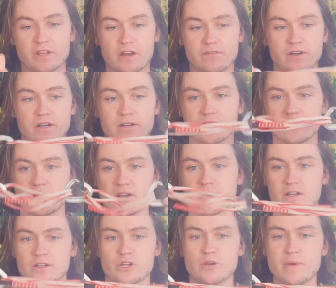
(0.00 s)
can have
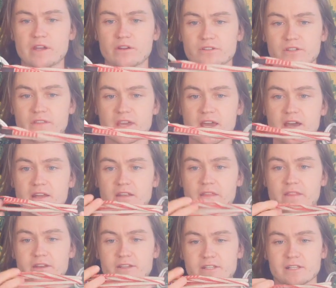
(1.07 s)
two beaners on the end
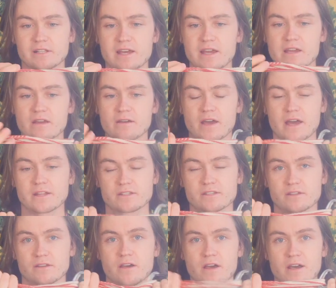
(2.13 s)
and then a sling, and
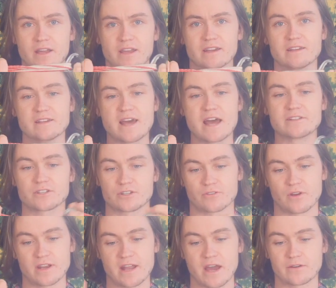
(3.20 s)
it's condensed
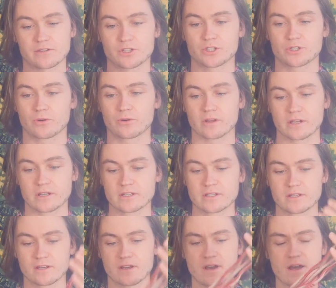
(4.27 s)
right now, it's shortened.